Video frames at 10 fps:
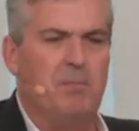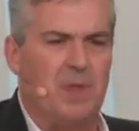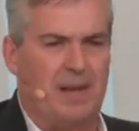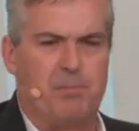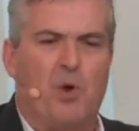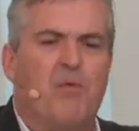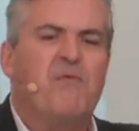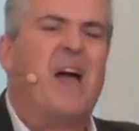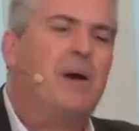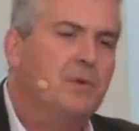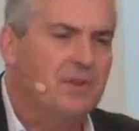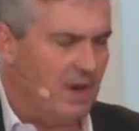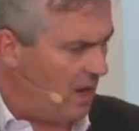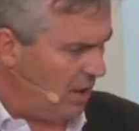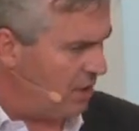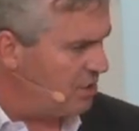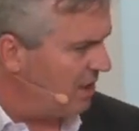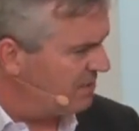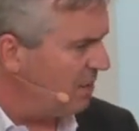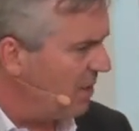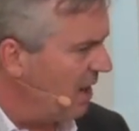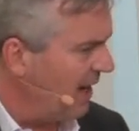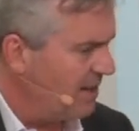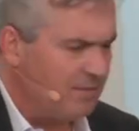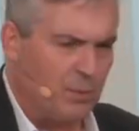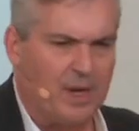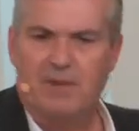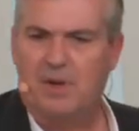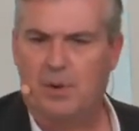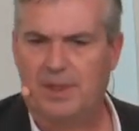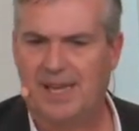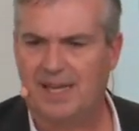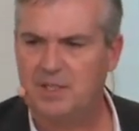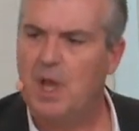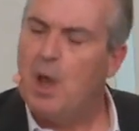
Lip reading: like, profound knowledge of some kind. We don't even know what that is.